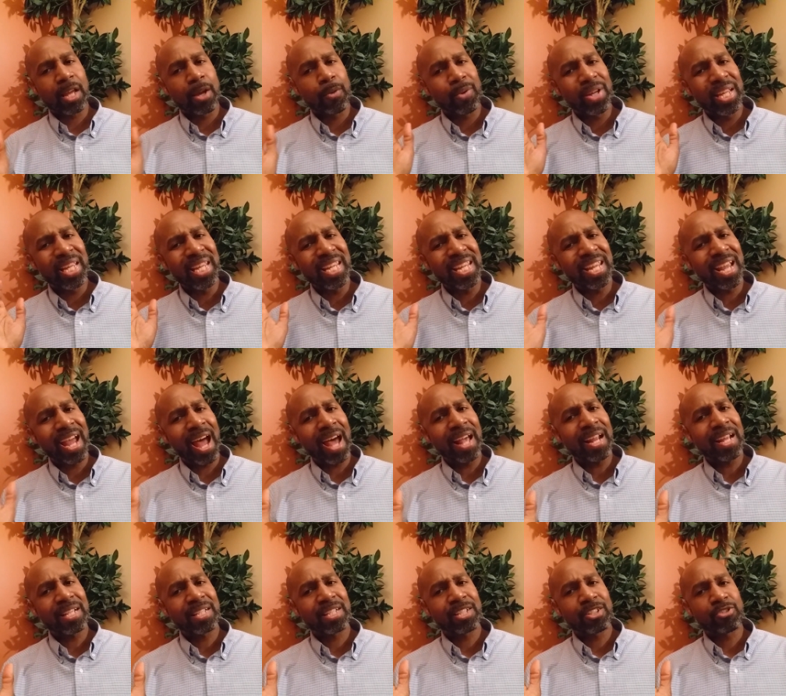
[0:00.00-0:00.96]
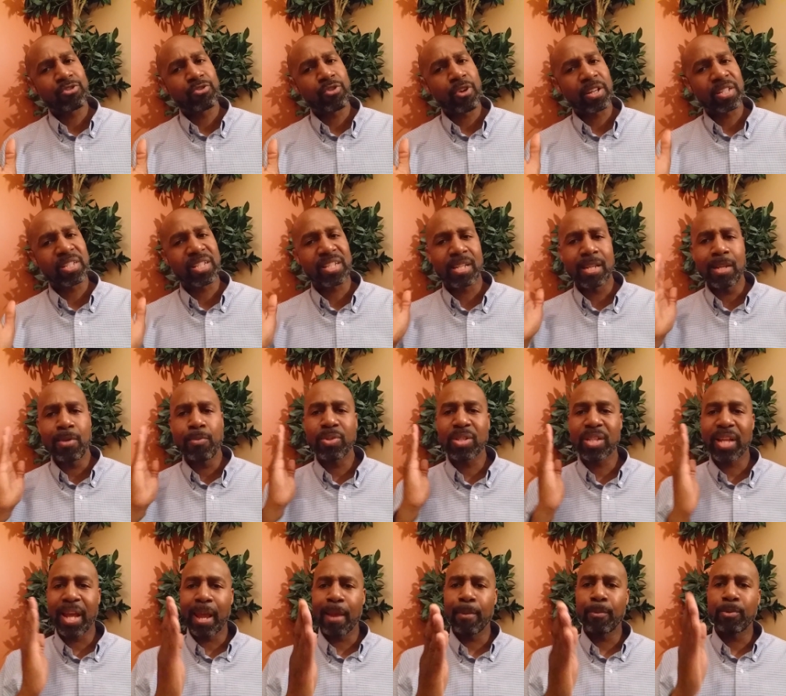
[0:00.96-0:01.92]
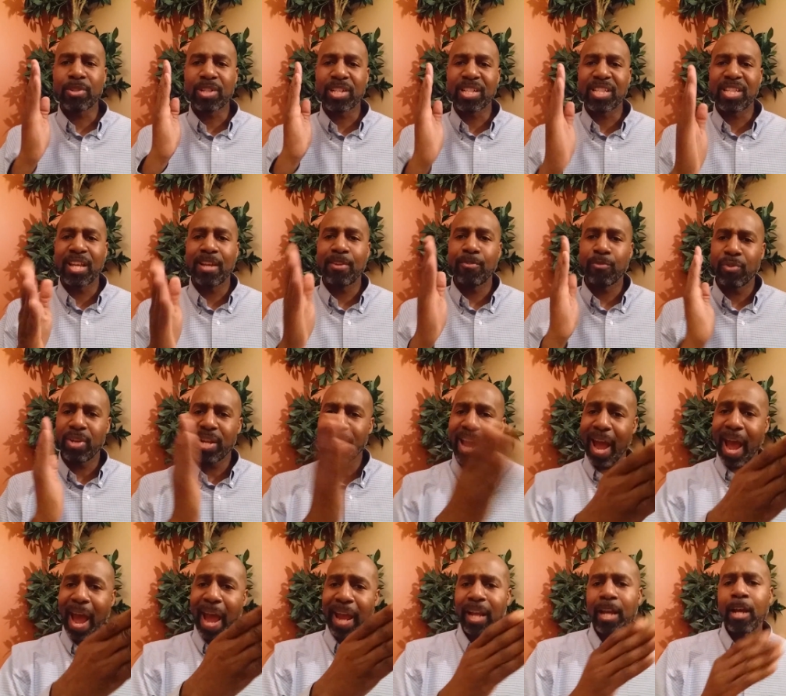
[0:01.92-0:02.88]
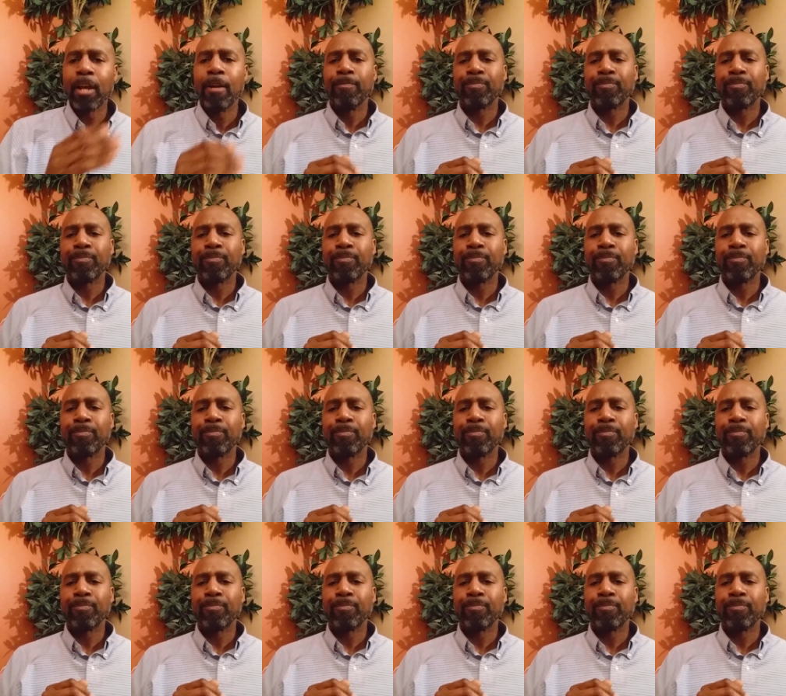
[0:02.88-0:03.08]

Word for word: And when he got his instructions, he was able to then react